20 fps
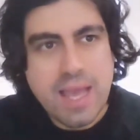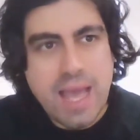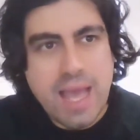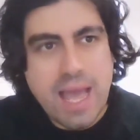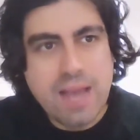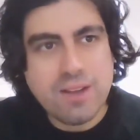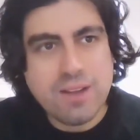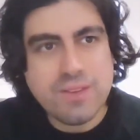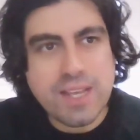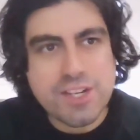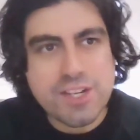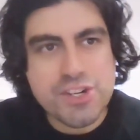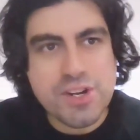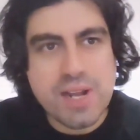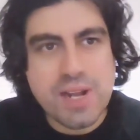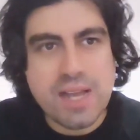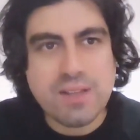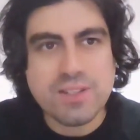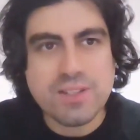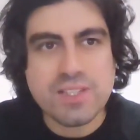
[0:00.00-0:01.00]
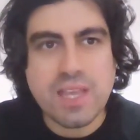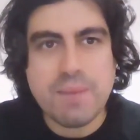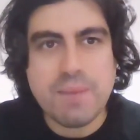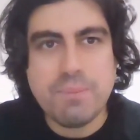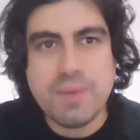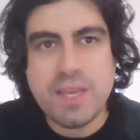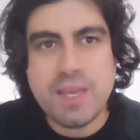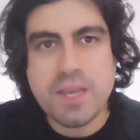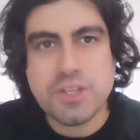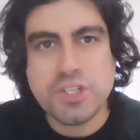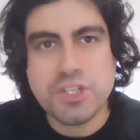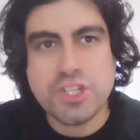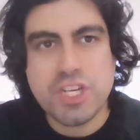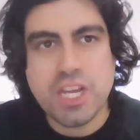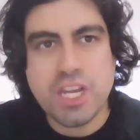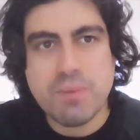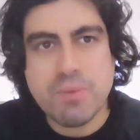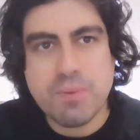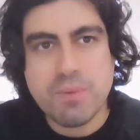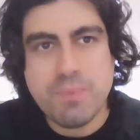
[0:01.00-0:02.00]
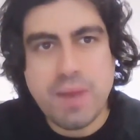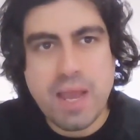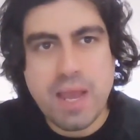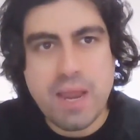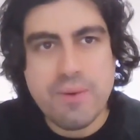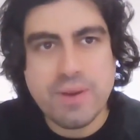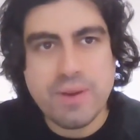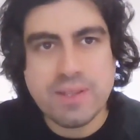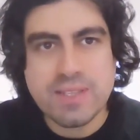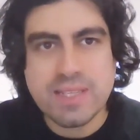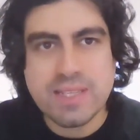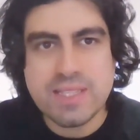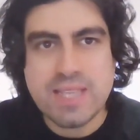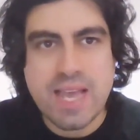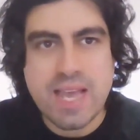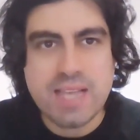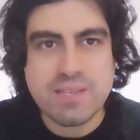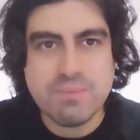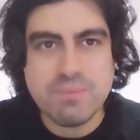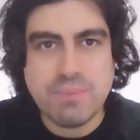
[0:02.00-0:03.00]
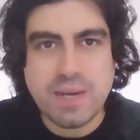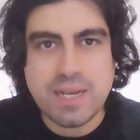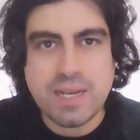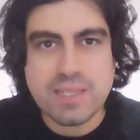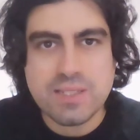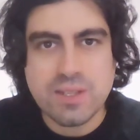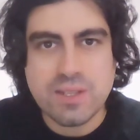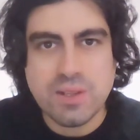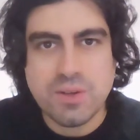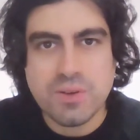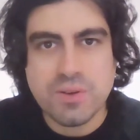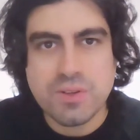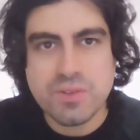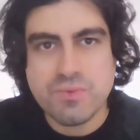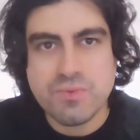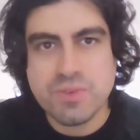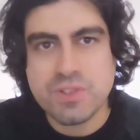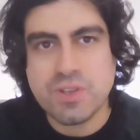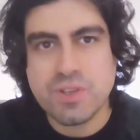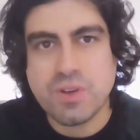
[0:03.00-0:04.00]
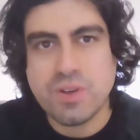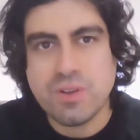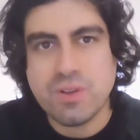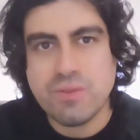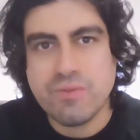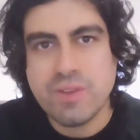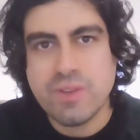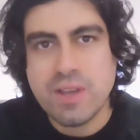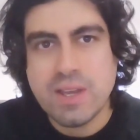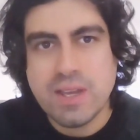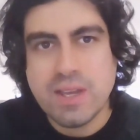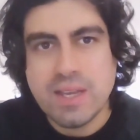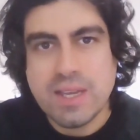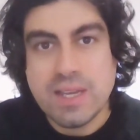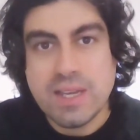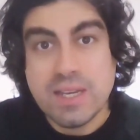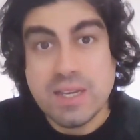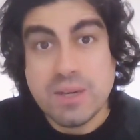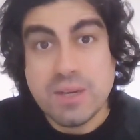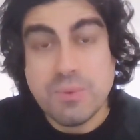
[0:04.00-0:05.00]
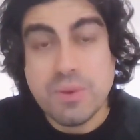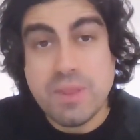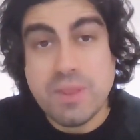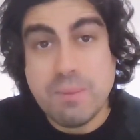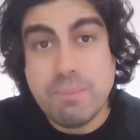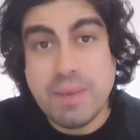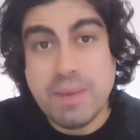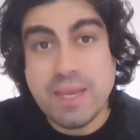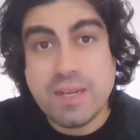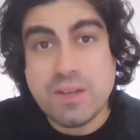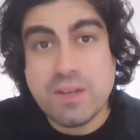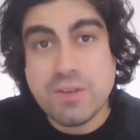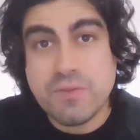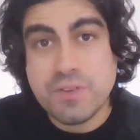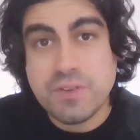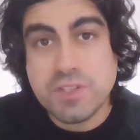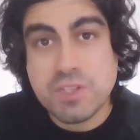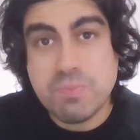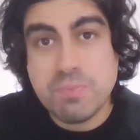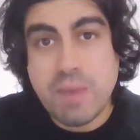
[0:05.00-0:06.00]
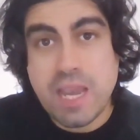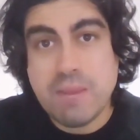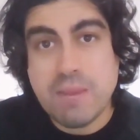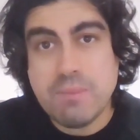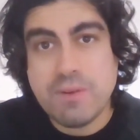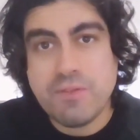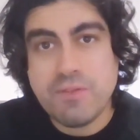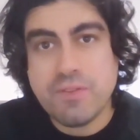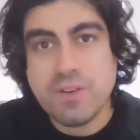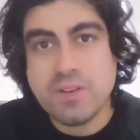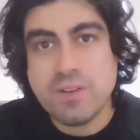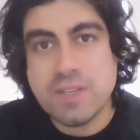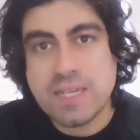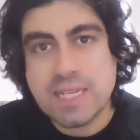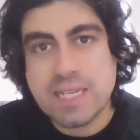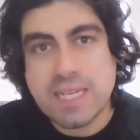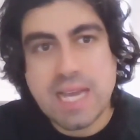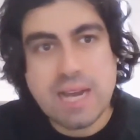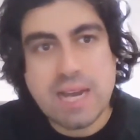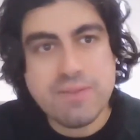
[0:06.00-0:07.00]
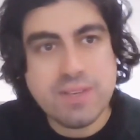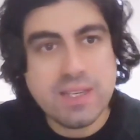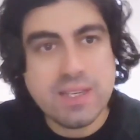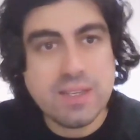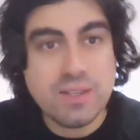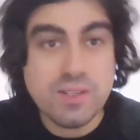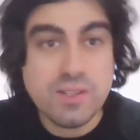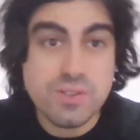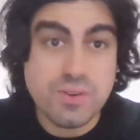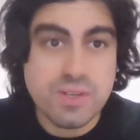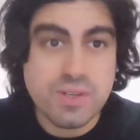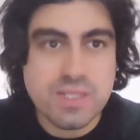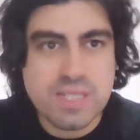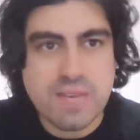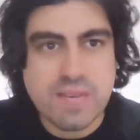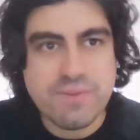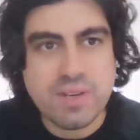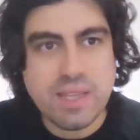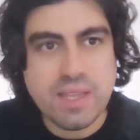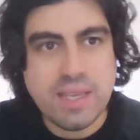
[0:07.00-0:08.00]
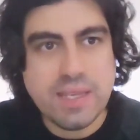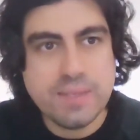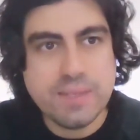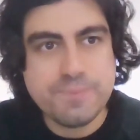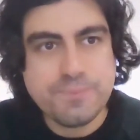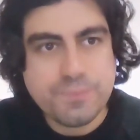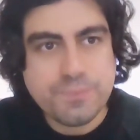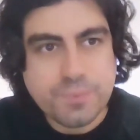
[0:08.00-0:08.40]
El Nacional say PSG are preparing to test Barcelona's resolve with a bid for Spain midfielder Gavi. He's only 17.